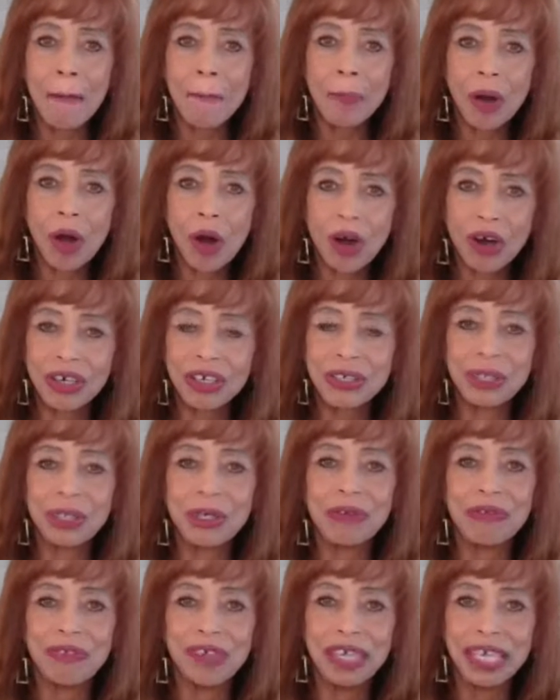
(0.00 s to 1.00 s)
part
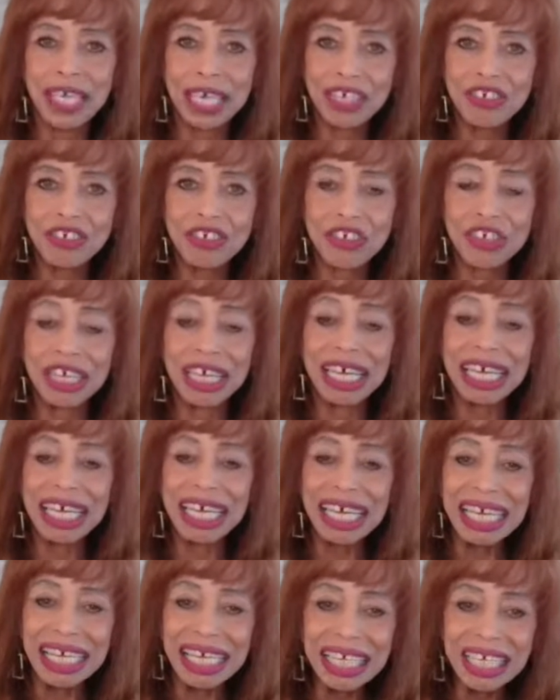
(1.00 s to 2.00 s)
of nature, an
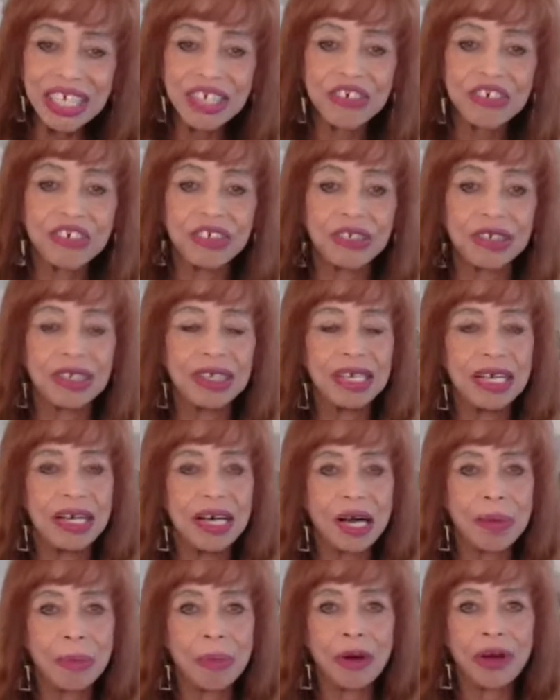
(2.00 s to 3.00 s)
integral
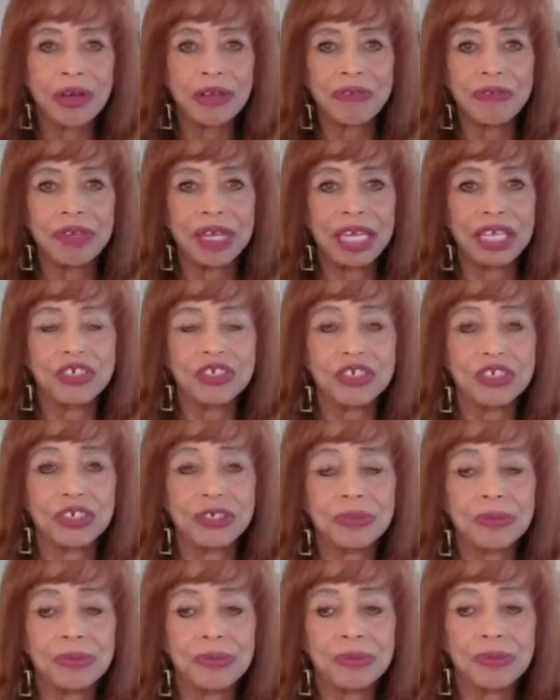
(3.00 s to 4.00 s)
part of nature.
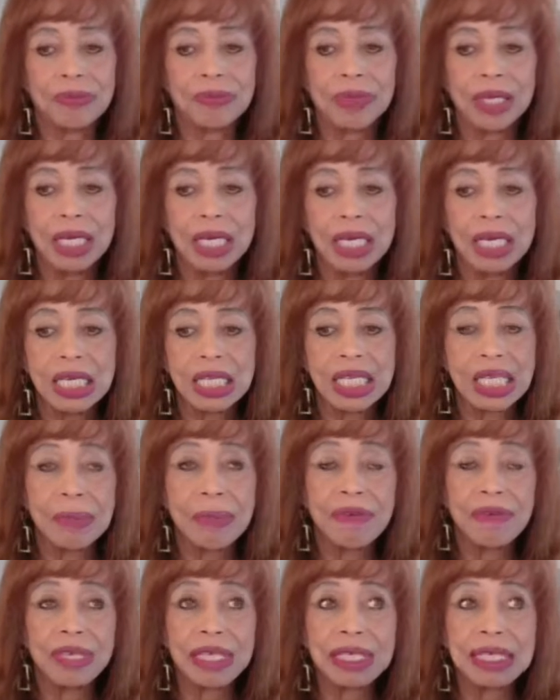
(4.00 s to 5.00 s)
Some
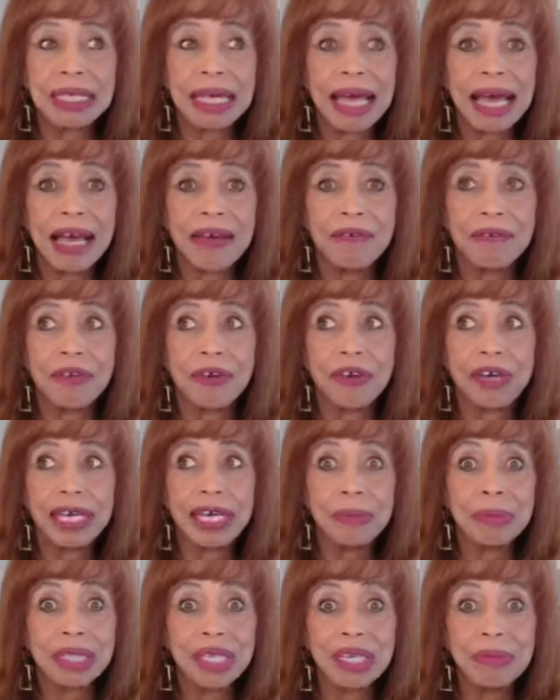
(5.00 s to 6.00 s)
of us have very
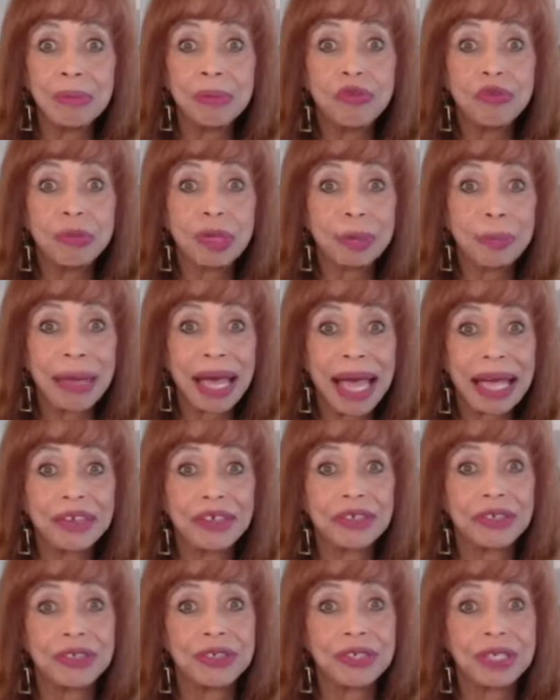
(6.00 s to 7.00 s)
limited movement
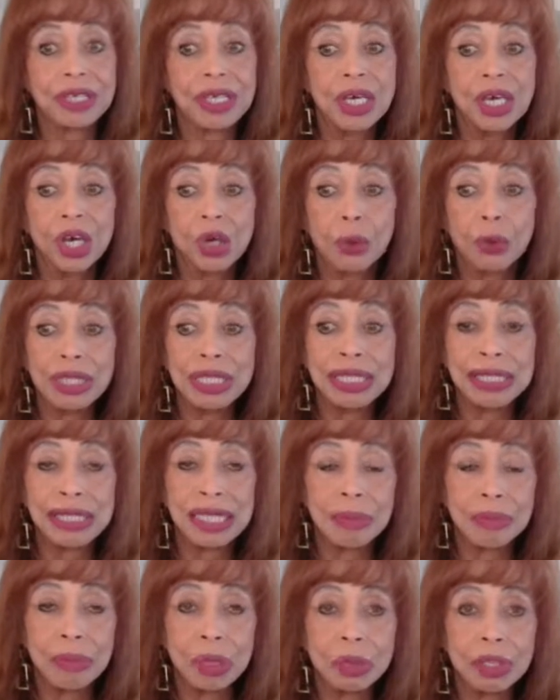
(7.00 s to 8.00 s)
patterns. We
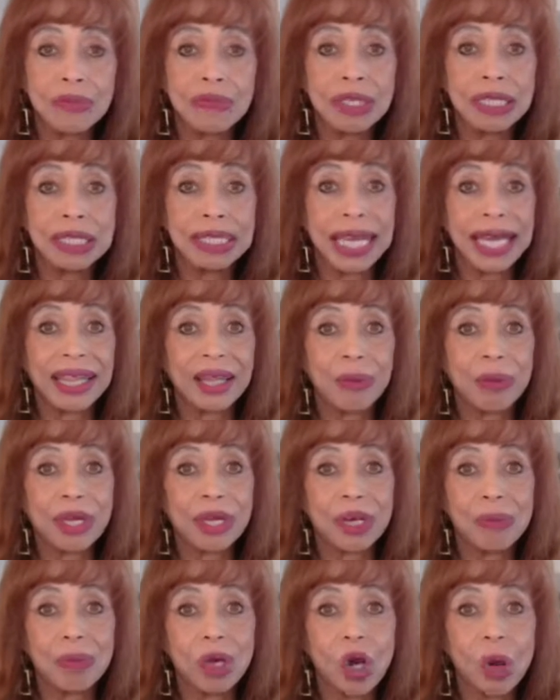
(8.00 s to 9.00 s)
sit most of the day, then we
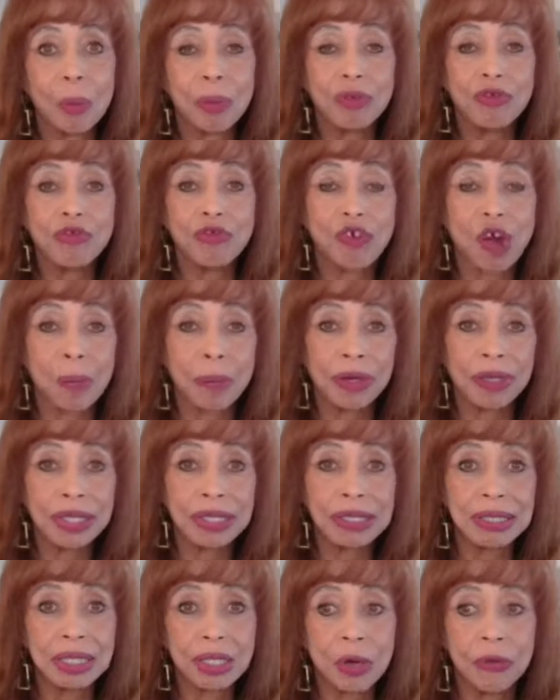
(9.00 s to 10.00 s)
come home, we drop on the
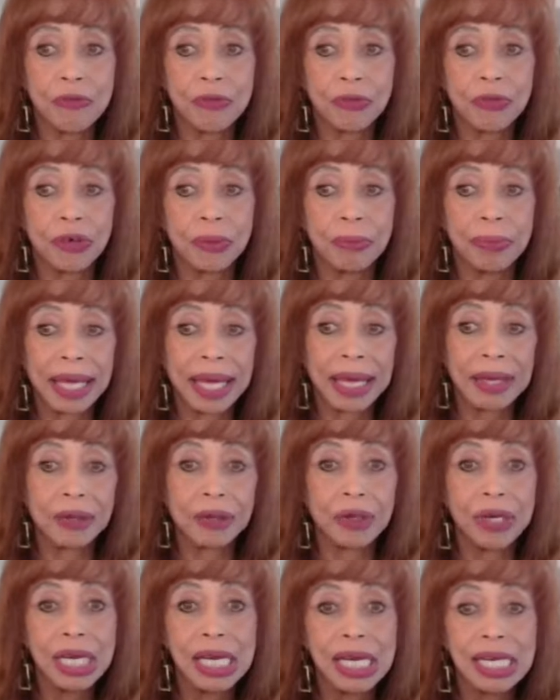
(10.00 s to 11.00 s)
sofa or bed or